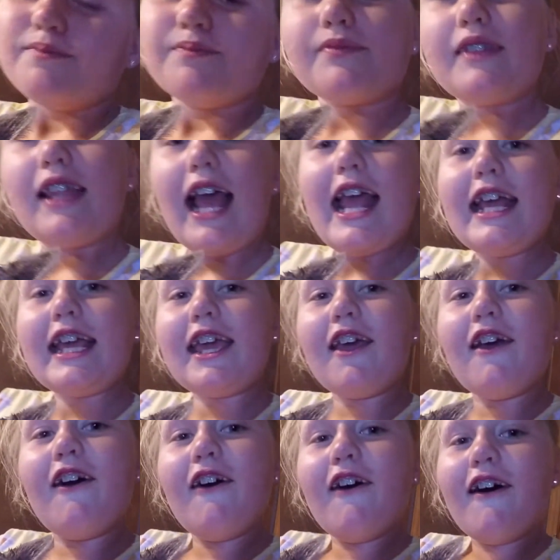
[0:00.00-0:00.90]
Thank
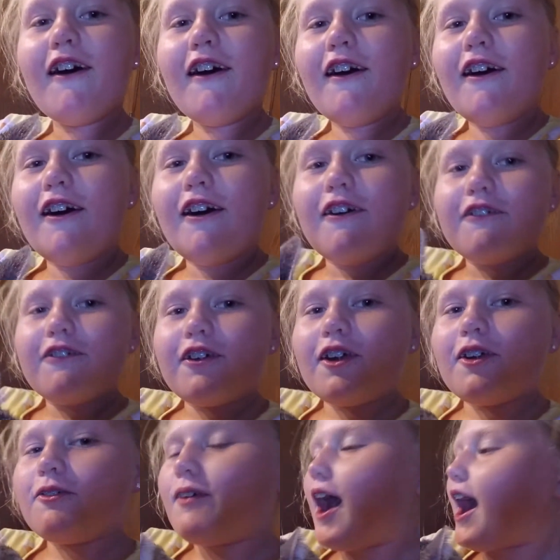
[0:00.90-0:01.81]
you
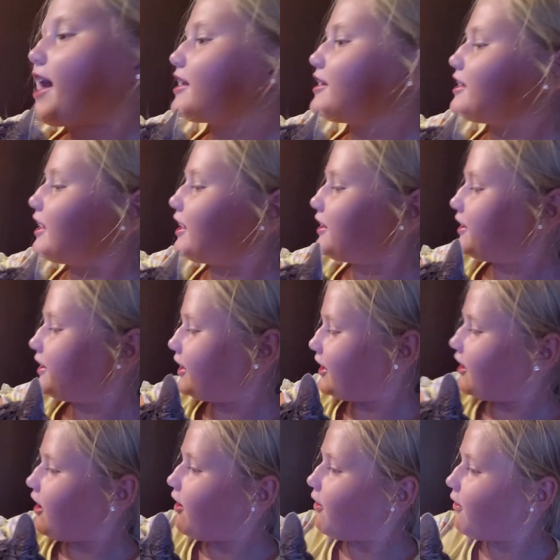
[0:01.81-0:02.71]
for watching
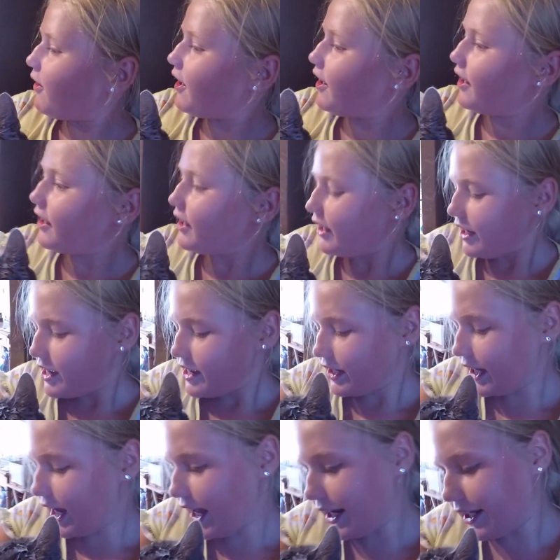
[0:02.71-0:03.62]
Leo
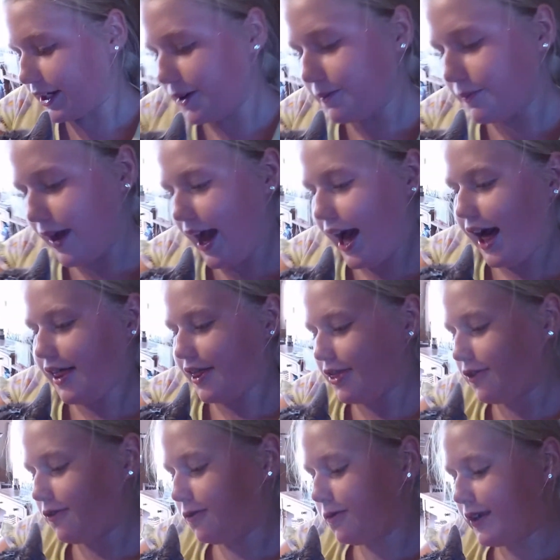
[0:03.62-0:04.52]
getting a bath
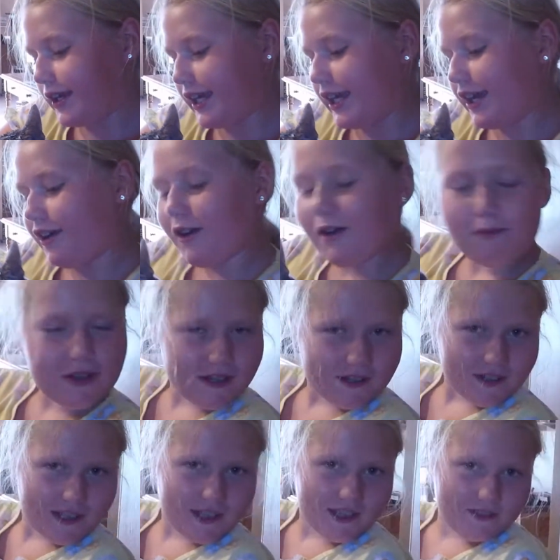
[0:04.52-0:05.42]
we hope you
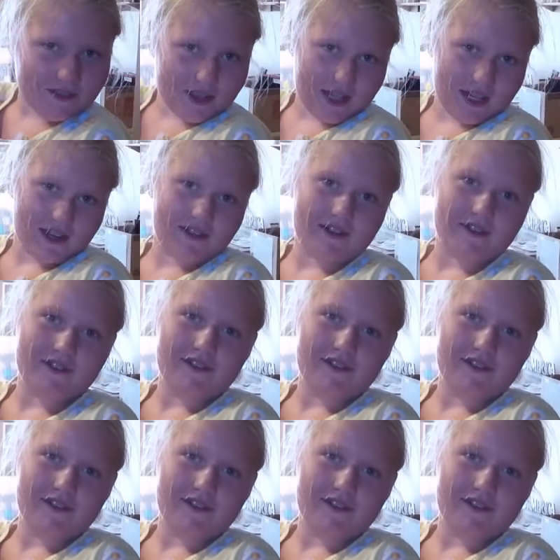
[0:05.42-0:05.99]
enjoyed this video.